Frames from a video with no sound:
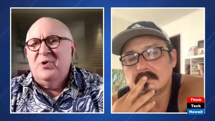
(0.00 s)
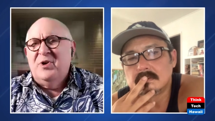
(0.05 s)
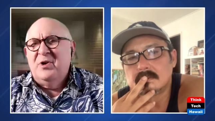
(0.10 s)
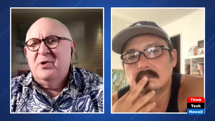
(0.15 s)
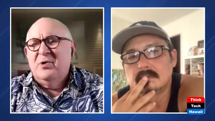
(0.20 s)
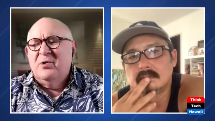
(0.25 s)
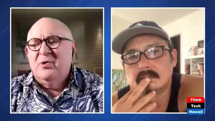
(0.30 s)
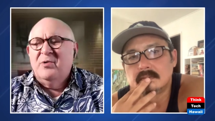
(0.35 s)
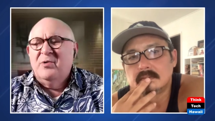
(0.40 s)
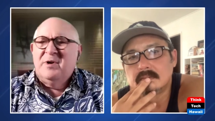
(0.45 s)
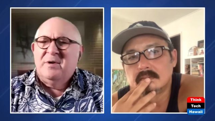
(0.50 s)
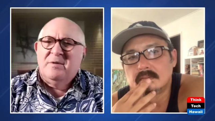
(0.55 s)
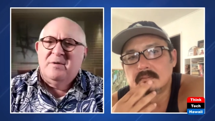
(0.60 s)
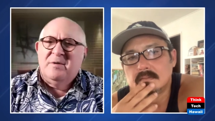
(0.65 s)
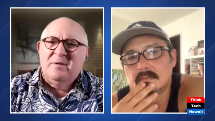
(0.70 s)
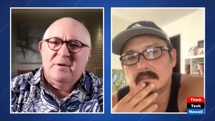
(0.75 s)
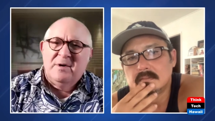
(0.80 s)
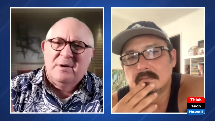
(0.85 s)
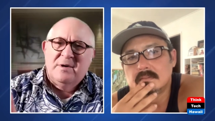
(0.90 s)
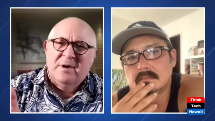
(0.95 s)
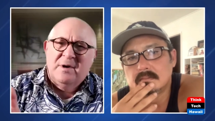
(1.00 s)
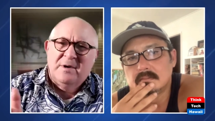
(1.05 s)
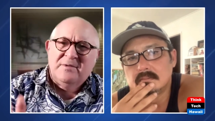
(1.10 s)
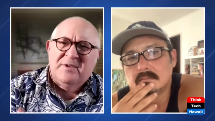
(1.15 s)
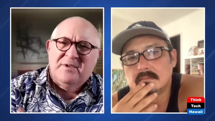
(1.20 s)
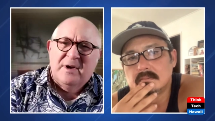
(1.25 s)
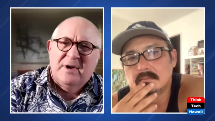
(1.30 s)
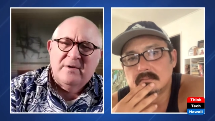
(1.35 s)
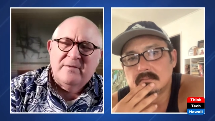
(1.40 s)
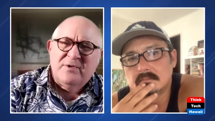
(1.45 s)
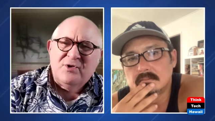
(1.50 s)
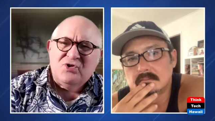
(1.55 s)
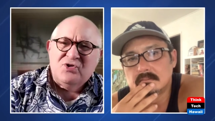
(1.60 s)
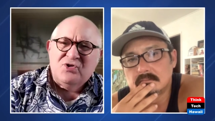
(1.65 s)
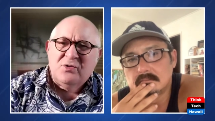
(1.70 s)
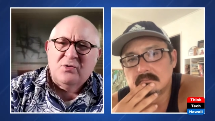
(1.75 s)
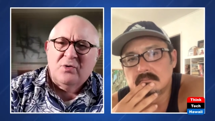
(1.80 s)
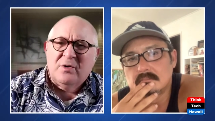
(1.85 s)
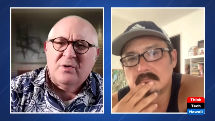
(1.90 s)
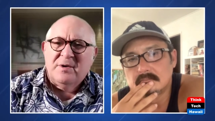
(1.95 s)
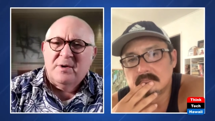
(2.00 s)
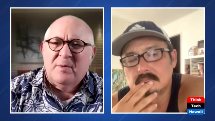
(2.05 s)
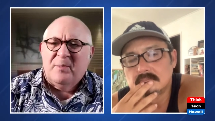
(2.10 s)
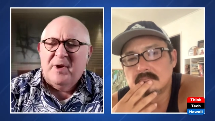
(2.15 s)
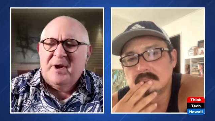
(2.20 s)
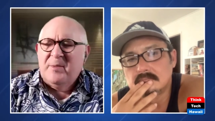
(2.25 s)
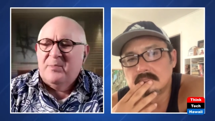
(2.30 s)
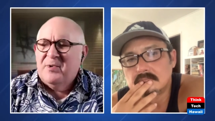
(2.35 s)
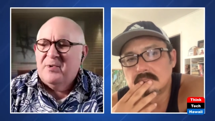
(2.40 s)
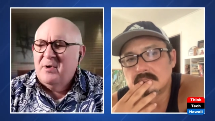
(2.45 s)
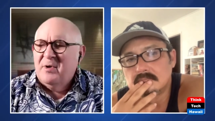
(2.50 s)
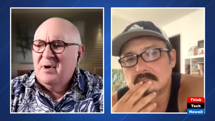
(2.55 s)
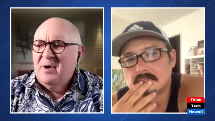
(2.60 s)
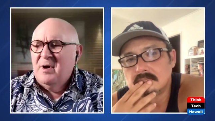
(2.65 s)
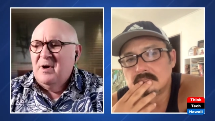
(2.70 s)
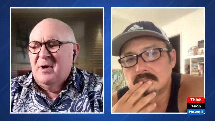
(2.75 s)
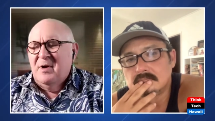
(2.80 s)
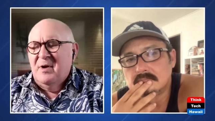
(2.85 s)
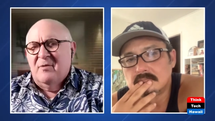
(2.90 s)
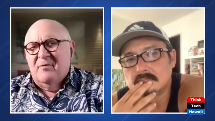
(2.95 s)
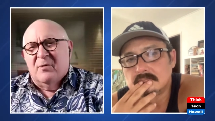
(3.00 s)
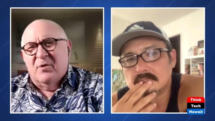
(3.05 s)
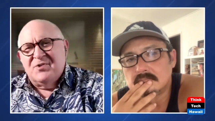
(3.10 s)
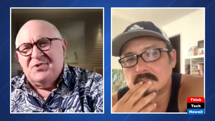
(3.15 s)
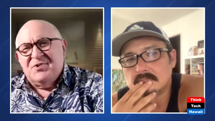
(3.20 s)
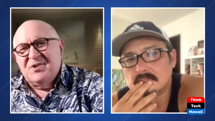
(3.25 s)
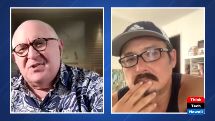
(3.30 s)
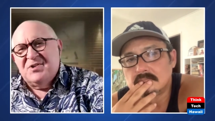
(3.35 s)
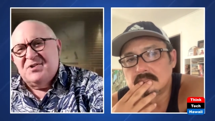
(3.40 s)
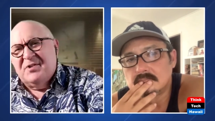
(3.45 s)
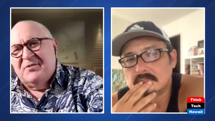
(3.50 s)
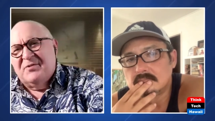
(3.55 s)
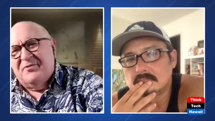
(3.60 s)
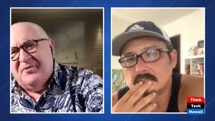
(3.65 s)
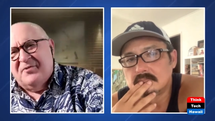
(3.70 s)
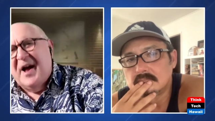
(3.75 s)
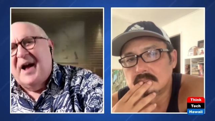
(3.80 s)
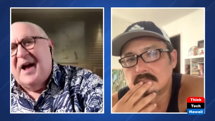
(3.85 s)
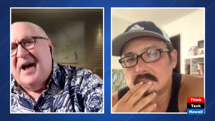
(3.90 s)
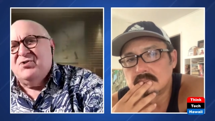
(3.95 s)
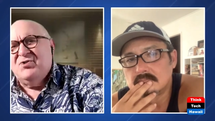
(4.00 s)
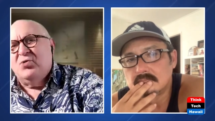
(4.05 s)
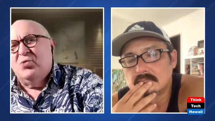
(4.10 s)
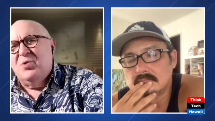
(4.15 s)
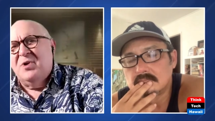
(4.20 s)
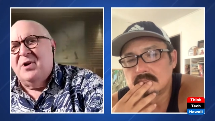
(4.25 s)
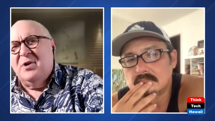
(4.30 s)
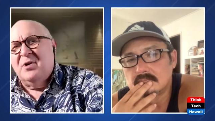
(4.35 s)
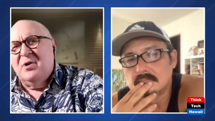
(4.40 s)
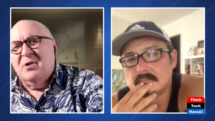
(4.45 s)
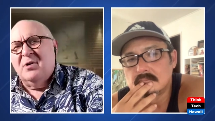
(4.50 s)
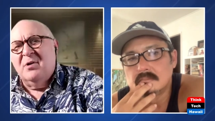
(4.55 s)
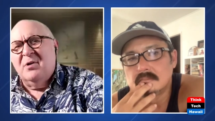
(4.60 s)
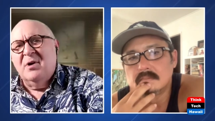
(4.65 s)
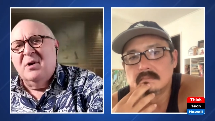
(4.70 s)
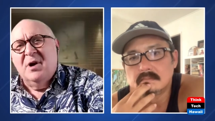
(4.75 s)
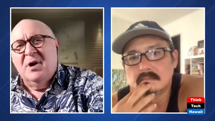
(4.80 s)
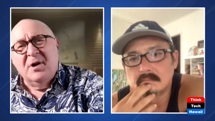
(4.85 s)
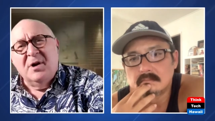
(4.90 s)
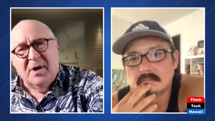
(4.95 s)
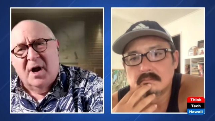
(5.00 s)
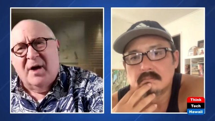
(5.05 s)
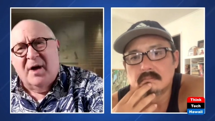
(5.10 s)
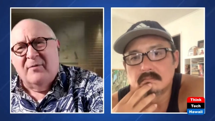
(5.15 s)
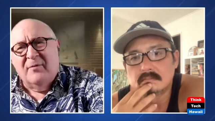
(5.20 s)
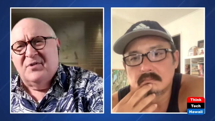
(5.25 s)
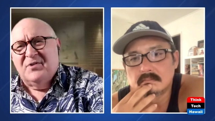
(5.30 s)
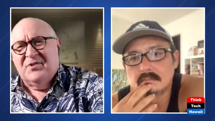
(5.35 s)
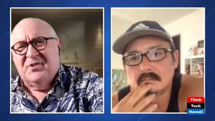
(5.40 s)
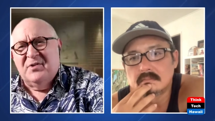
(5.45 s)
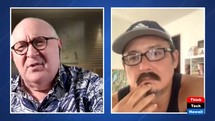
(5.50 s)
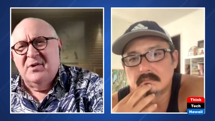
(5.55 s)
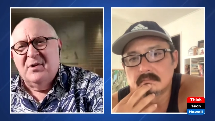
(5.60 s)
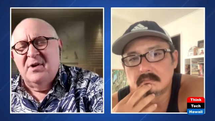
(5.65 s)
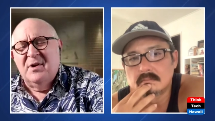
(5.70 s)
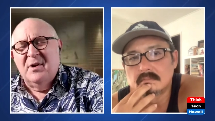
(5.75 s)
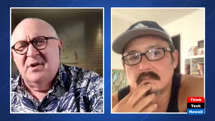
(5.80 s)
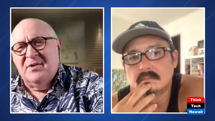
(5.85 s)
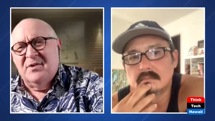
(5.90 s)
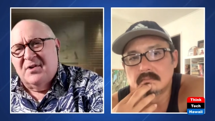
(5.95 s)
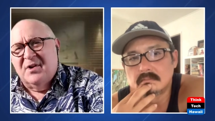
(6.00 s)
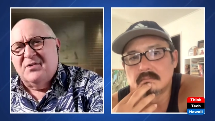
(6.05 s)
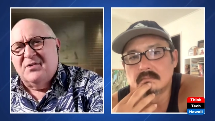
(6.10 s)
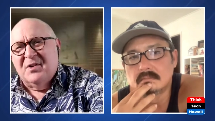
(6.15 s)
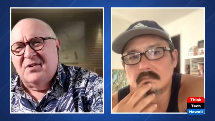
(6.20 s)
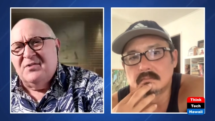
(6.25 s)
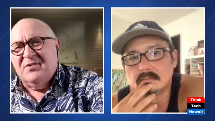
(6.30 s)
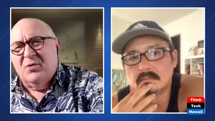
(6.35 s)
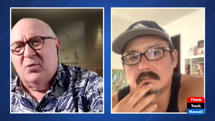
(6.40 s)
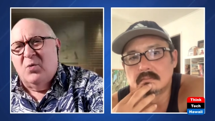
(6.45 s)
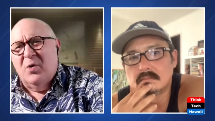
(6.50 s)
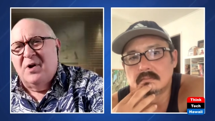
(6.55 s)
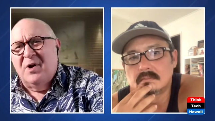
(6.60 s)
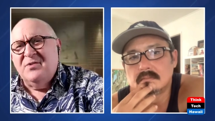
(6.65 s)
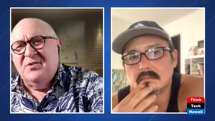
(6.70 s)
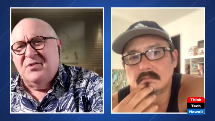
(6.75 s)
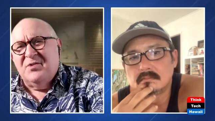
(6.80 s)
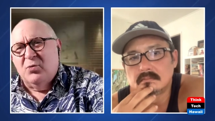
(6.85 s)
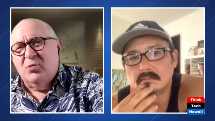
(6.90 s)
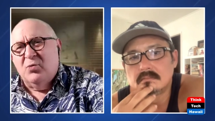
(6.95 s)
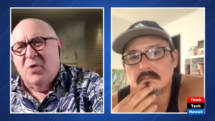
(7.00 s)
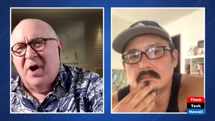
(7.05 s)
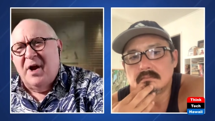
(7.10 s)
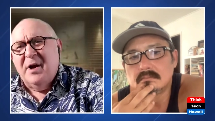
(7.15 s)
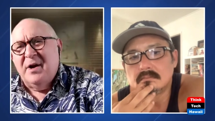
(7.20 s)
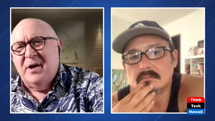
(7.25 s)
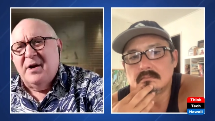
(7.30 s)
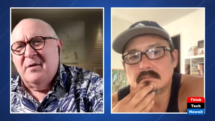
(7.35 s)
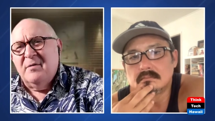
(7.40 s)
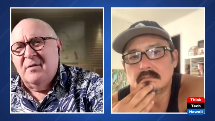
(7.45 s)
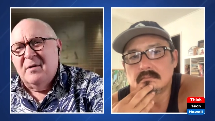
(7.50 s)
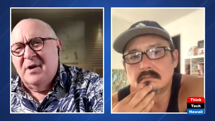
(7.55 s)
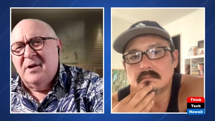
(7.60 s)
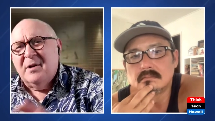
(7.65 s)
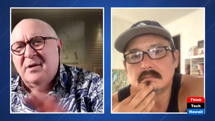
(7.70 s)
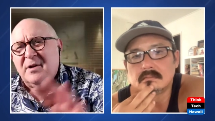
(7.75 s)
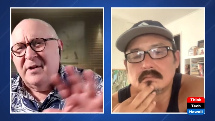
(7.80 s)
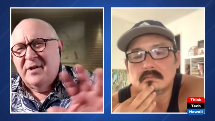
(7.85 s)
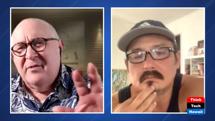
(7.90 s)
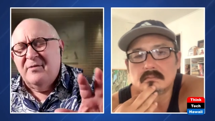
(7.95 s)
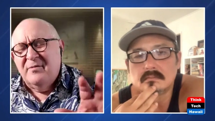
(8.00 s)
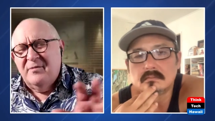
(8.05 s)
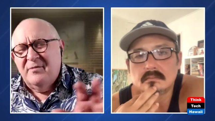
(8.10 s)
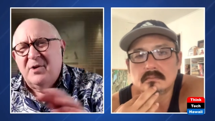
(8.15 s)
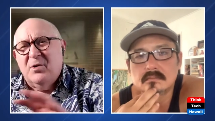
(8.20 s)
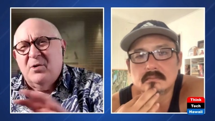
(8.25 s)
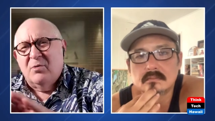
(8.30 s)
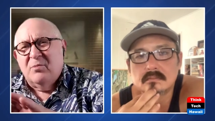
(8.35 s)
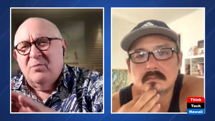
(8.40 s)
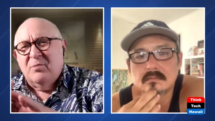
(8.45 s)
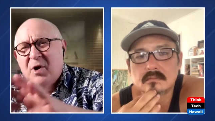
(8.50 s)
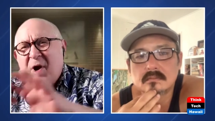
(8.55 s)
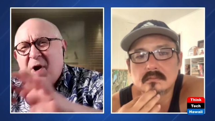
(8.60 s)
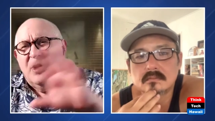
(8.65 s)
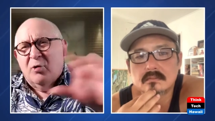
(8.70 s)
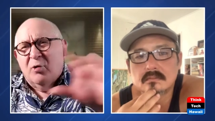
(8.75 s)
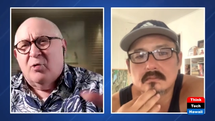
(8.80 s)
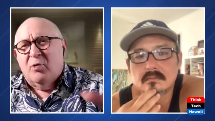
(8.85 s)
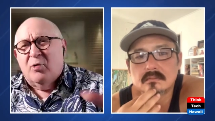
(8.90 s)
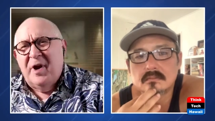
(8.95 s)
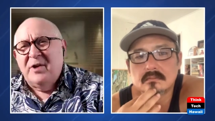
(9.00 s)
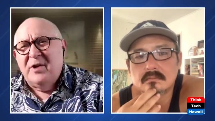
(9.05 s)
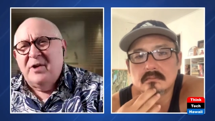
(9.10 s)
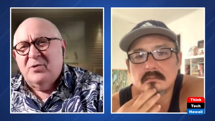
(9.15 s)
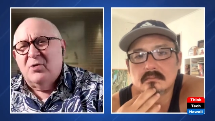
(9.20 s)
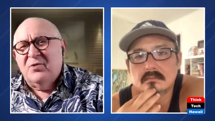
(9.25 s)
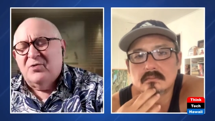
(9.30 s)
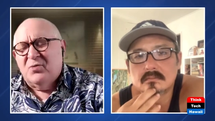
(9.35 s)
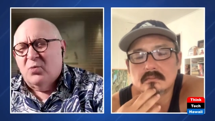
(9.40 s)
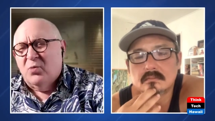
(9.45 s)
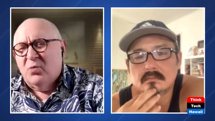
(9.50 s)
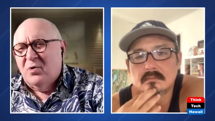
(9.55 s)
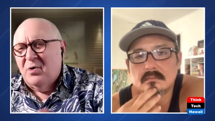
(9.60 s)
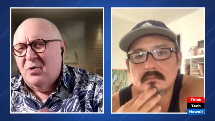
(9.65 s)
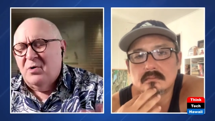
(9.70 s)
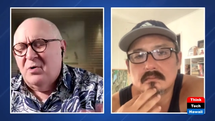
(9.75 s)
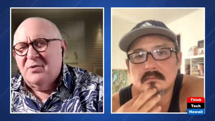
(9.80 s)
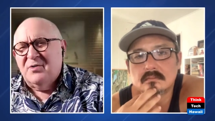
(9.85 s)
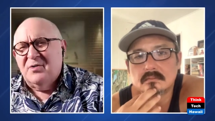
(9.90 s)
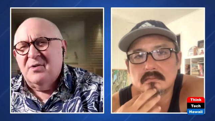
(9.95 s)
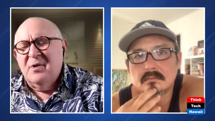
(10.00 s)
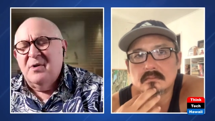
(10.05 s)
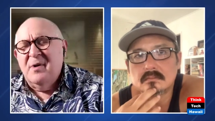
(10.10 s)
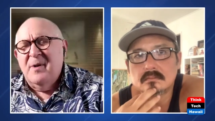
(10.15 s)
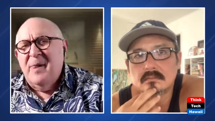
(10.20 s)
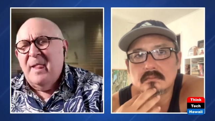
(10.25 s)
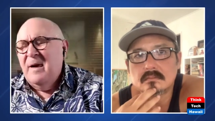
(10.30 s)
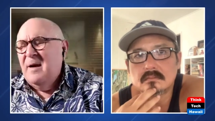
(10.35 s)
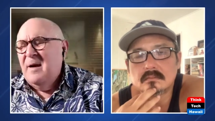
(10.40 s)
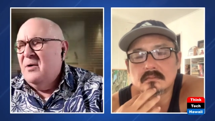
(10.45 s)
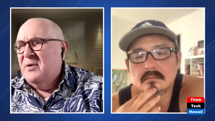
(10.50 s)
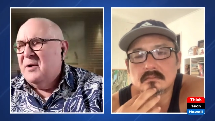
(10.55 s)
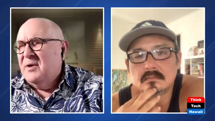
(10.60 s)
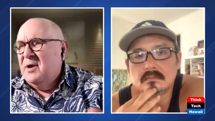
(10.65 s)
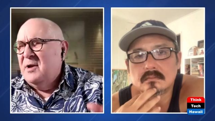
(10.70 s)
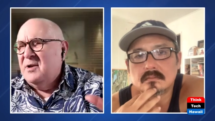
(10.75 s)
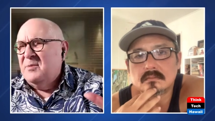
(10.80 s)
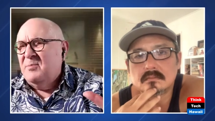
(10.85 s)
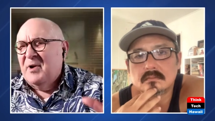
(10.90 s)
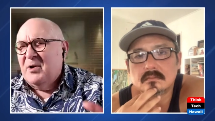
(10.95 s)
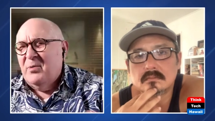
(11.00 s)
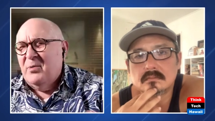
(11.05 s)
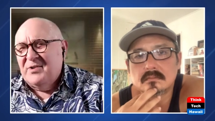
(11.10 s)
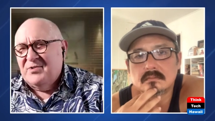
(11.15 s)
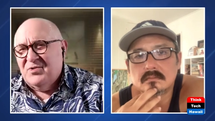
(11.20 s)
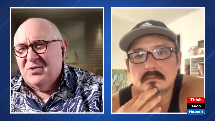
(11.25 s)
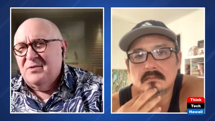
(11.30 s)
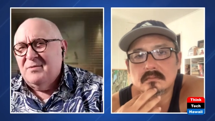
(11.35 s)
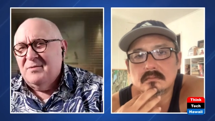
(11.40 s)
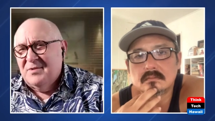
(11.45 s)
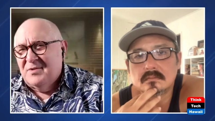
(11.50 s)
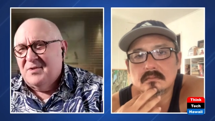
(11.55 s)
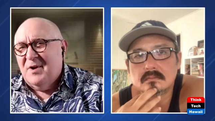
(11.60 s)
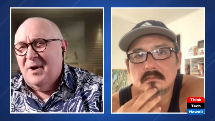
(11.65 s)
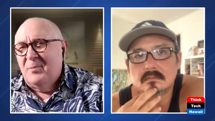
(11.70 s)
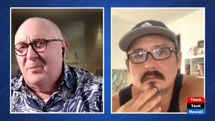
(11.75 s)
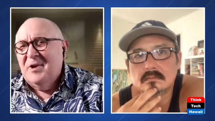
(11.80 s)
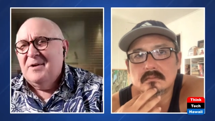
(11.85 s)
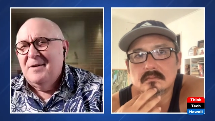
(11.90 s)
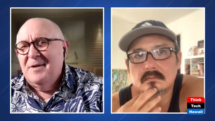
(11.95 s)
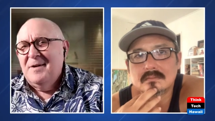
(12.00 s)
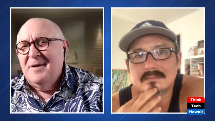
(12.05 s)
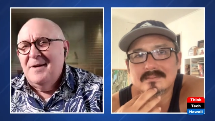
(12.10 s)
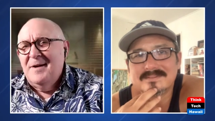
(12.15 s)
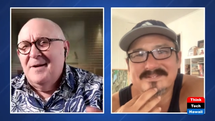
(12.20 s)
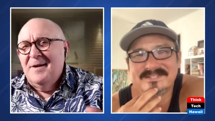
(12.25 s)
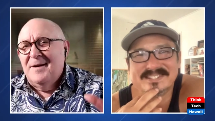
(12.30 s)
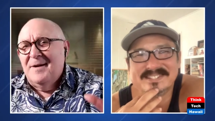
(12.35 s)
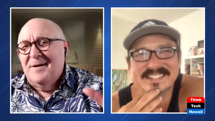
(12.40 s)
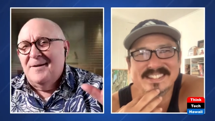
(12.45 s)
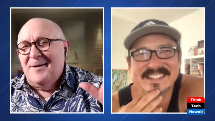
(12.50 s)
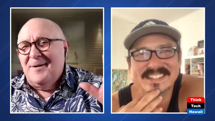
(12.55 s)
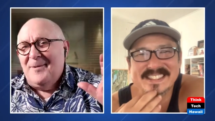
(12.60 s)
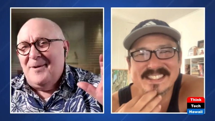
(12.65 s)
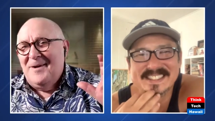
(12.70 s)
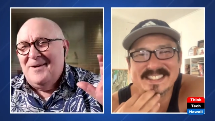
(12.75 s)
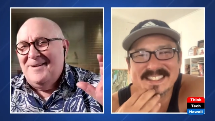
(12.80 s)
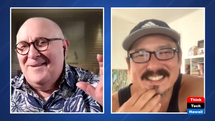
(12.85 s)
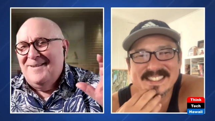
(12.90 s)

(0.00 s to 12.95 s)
Speaker 1: hear and on television or in the paper versus the facts you hear in novels, such as the ones you write and, and live, you know, create those worlds. Mm-hmm. Okay, here's my question. It's coming. Uh,